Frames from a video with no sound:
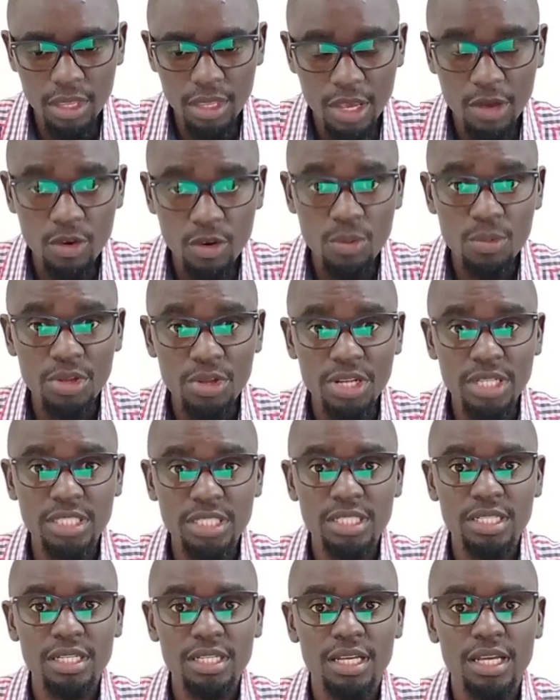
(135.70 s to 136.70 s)
a
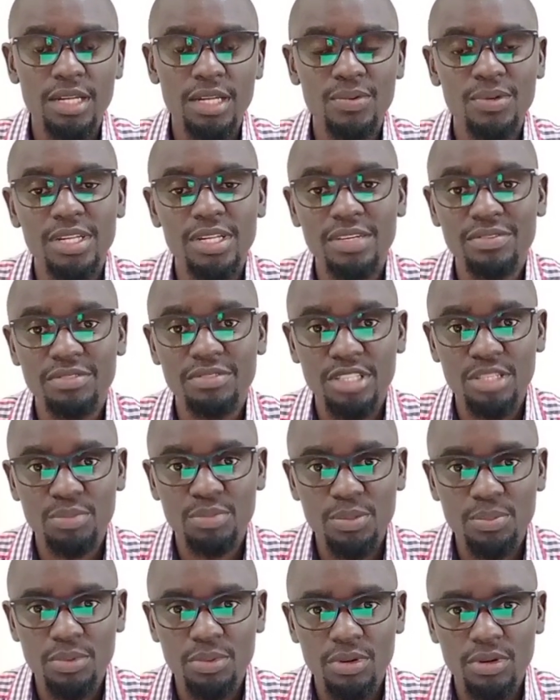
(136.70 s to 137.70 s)
community and we live with
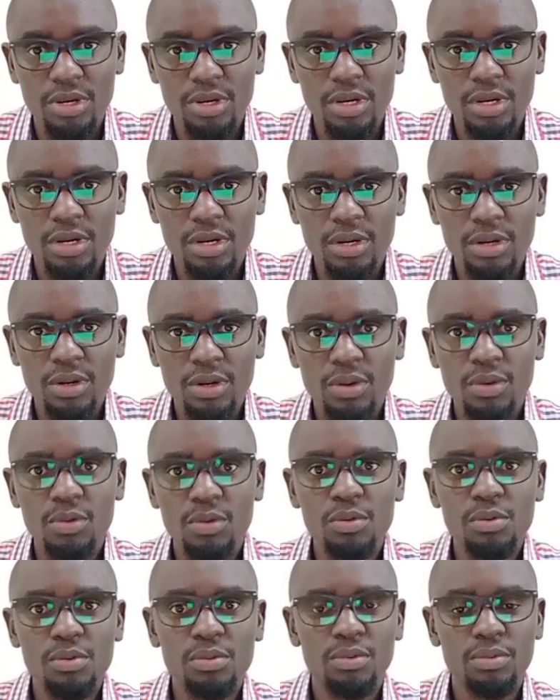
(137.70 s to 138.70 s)
people
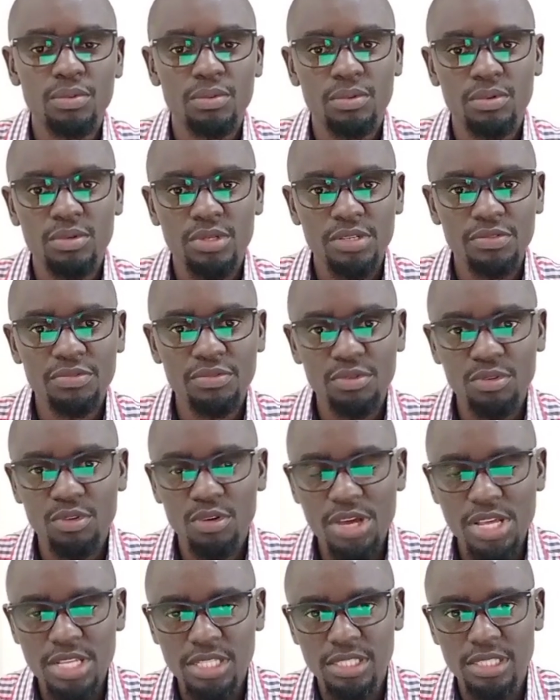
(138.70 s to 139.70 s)
who would
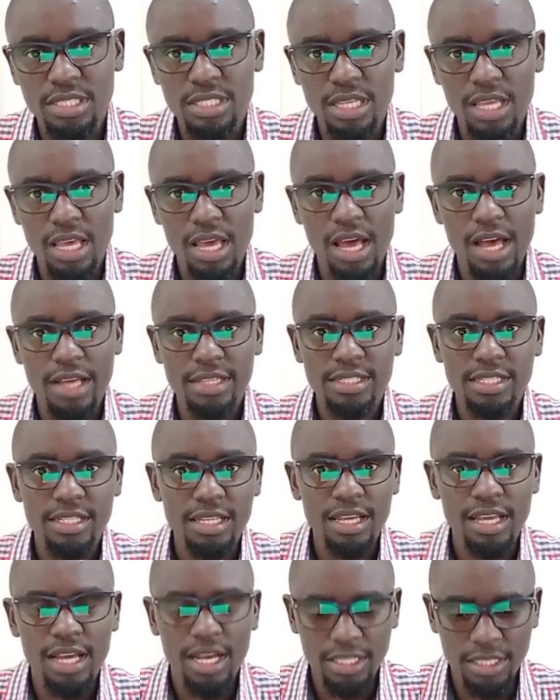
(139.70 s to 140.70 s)
influence us
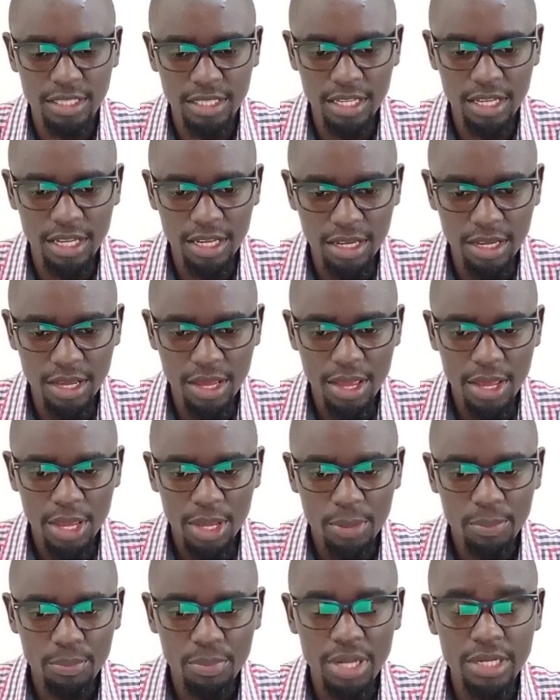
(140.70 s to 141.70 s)
here and there.
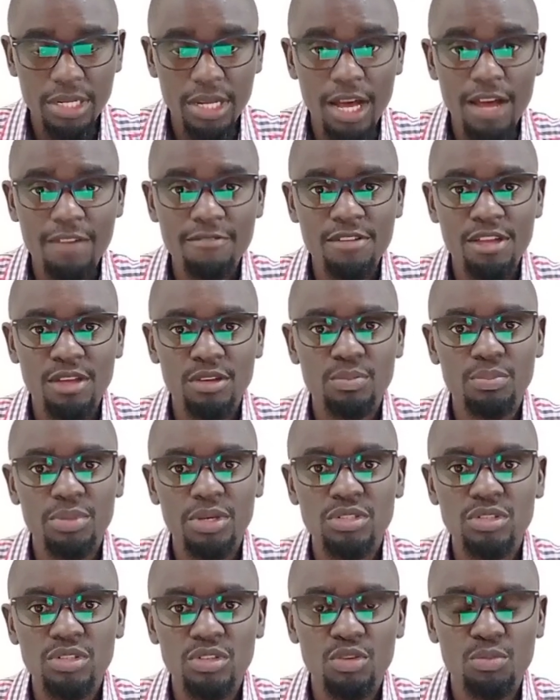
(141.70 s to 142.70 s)
But having
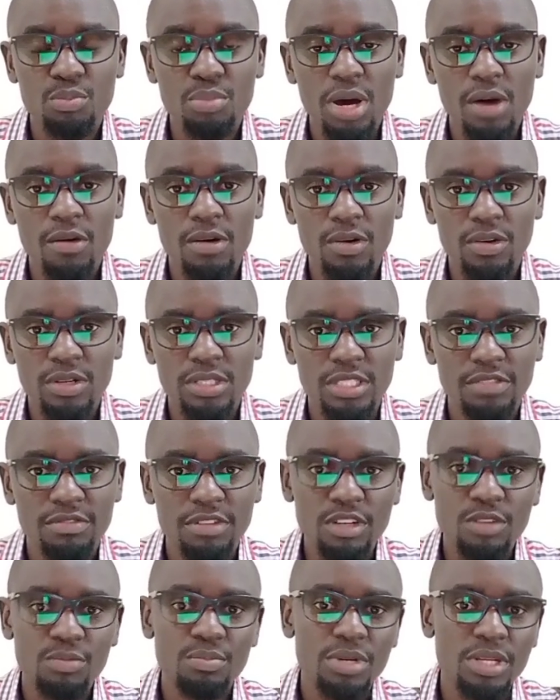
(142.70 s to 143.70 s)
personal power, or
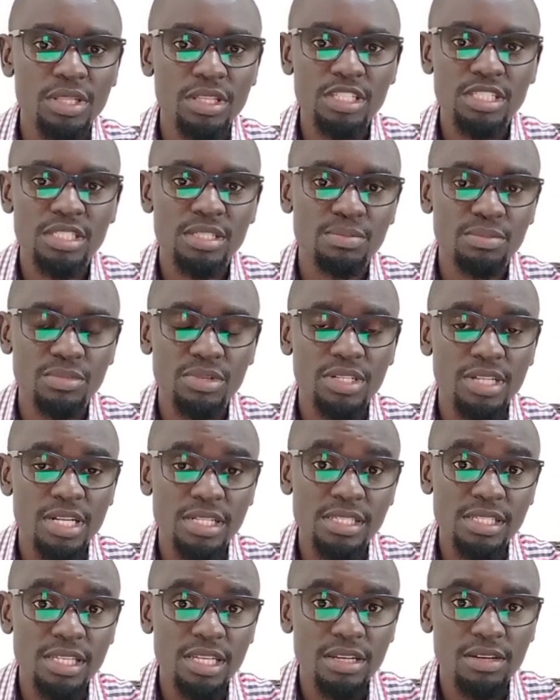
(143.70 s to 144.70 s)
developing this
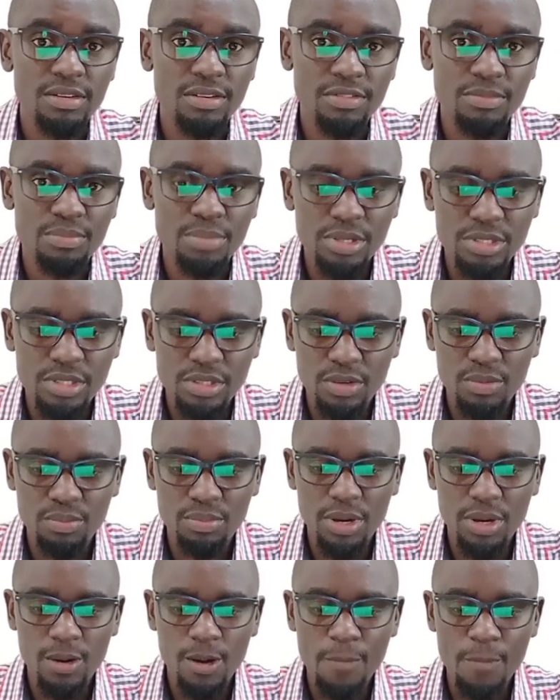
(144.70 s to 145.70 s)
important skill of personal
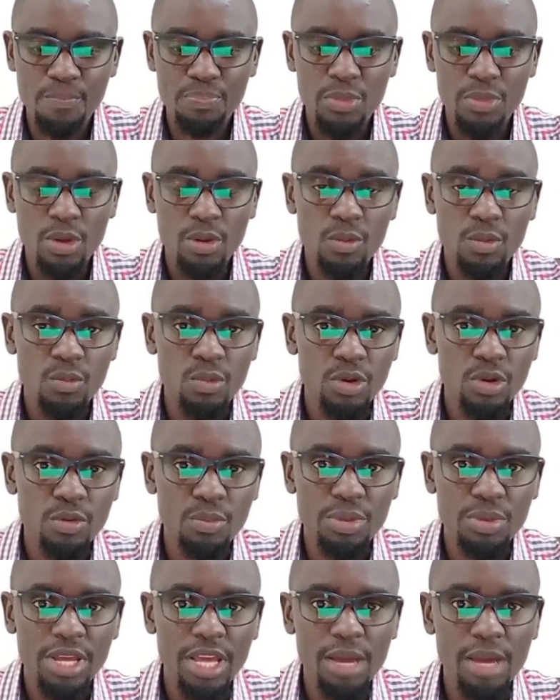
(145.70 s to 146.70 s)
power, we
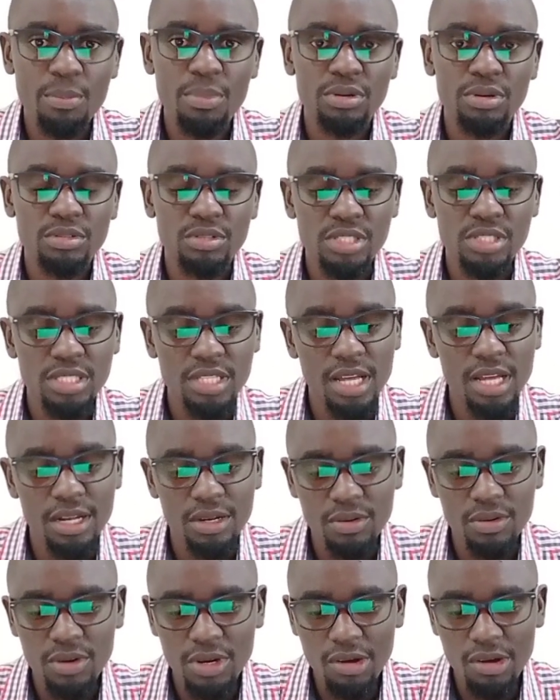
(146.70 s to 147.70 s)
will be able to
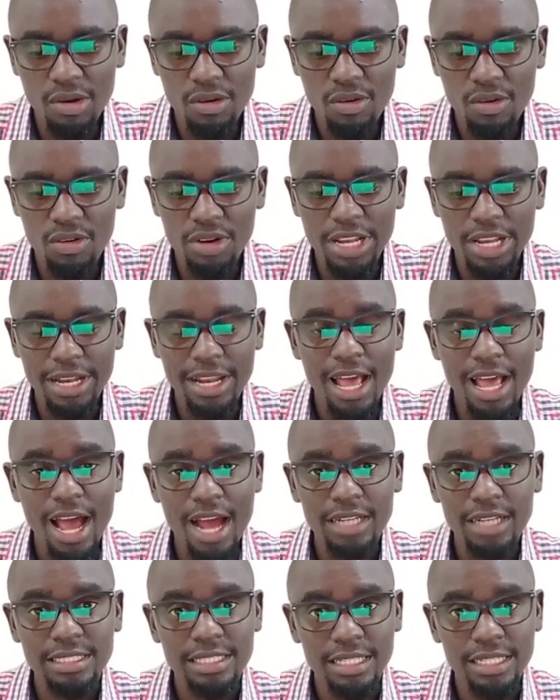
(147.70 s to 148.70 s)
stand on our own and
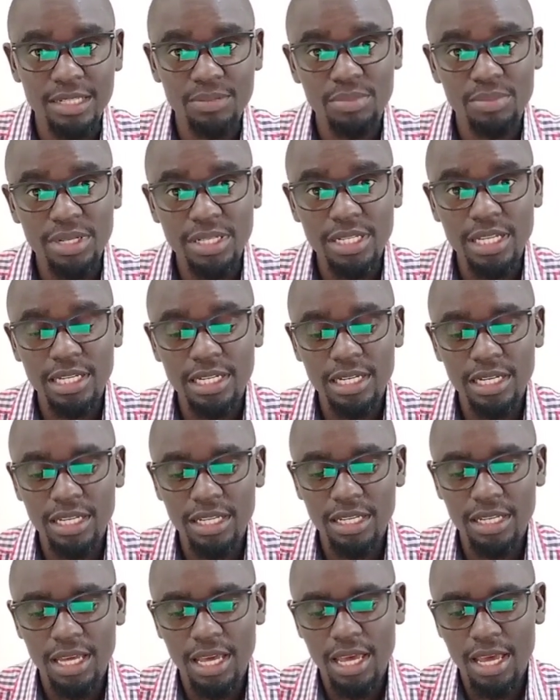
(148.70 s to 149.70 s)
act
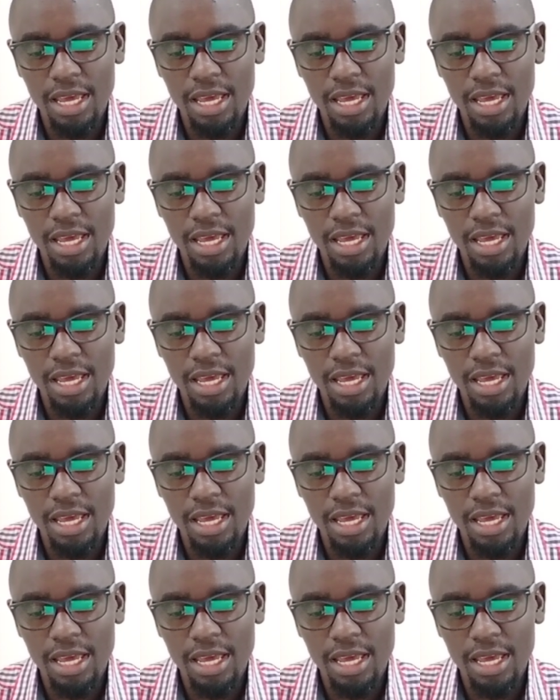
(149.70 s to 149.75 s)
independently